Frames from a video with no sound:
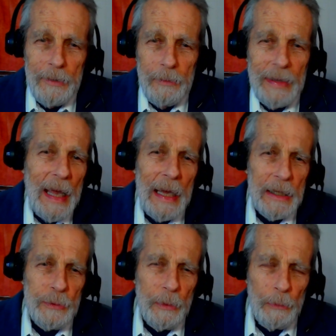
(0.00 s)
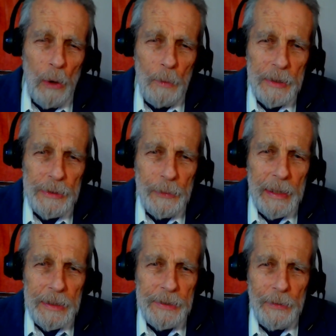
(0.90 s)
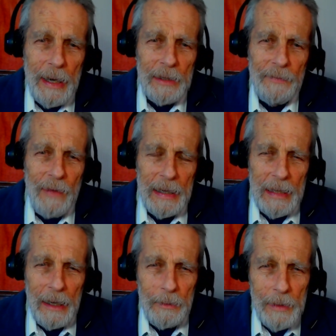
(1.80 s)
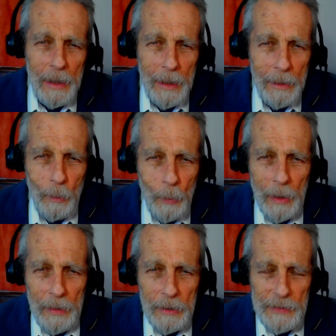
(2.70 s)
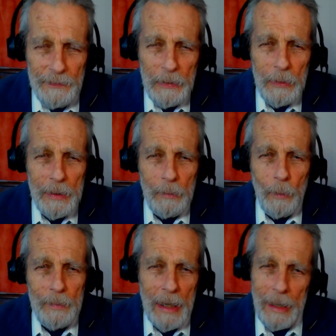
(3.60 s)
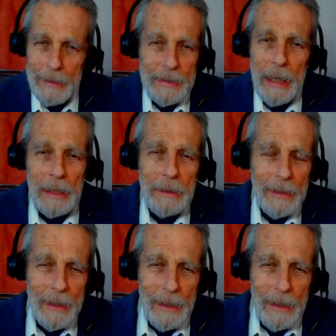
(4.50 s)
Gangs would roam the streets trying to find out where there's food and take it.